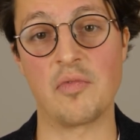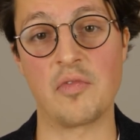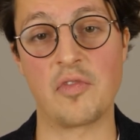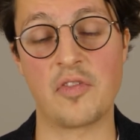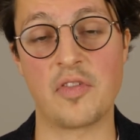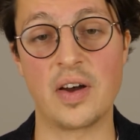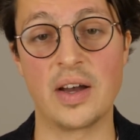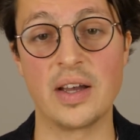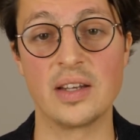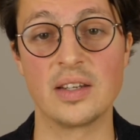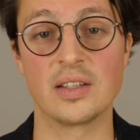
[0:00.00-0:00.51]

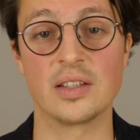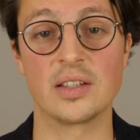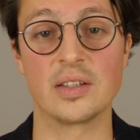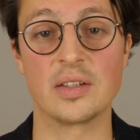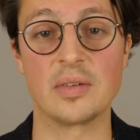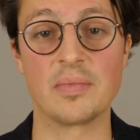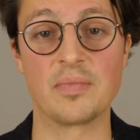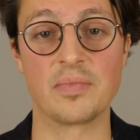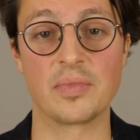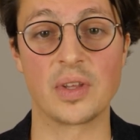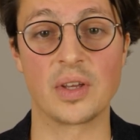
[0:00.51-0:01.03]
find
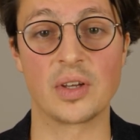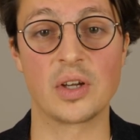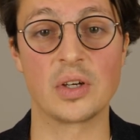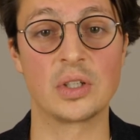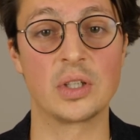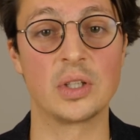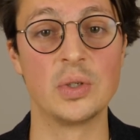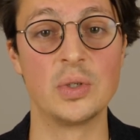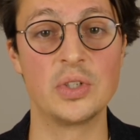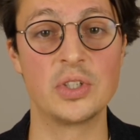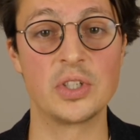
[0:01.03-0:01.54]
a
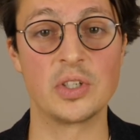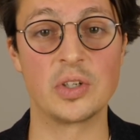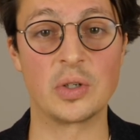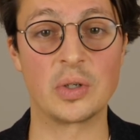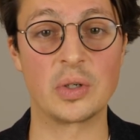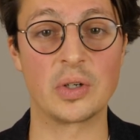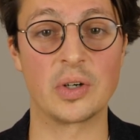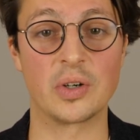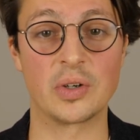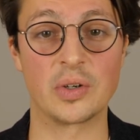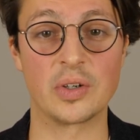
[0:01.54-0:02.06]
conclusion
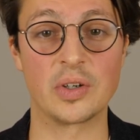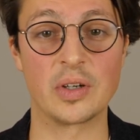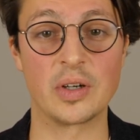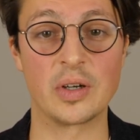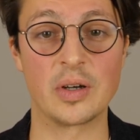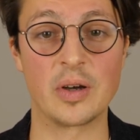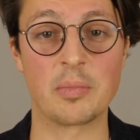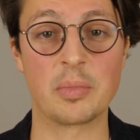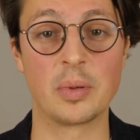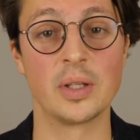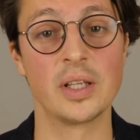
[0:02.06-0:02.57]
or
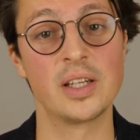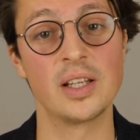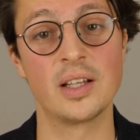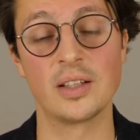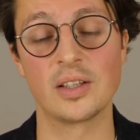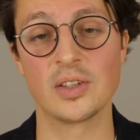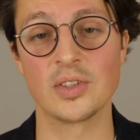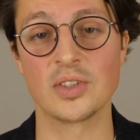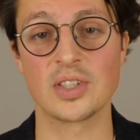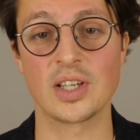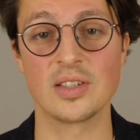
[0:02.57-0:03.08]
a political
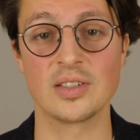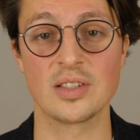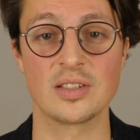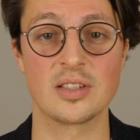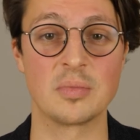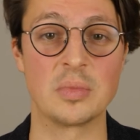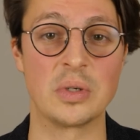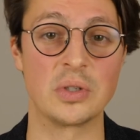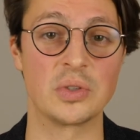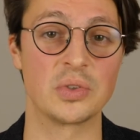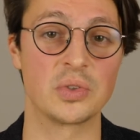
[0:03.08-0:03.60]
consensus
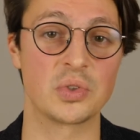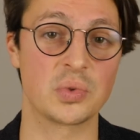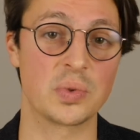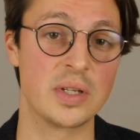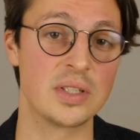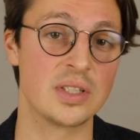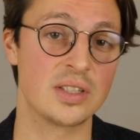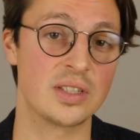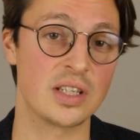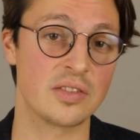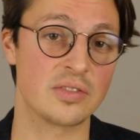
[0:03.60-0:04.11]
among
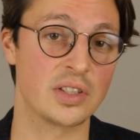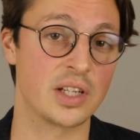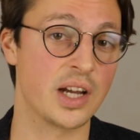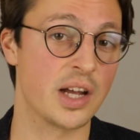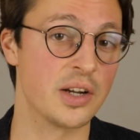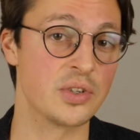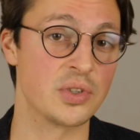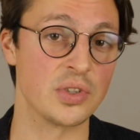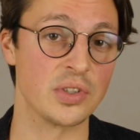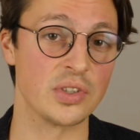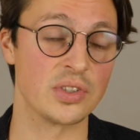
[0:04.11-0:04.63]
27
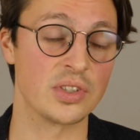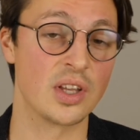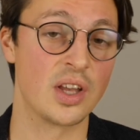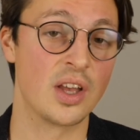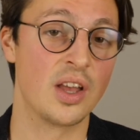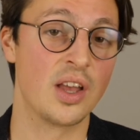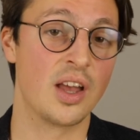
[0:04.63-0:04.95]
countries.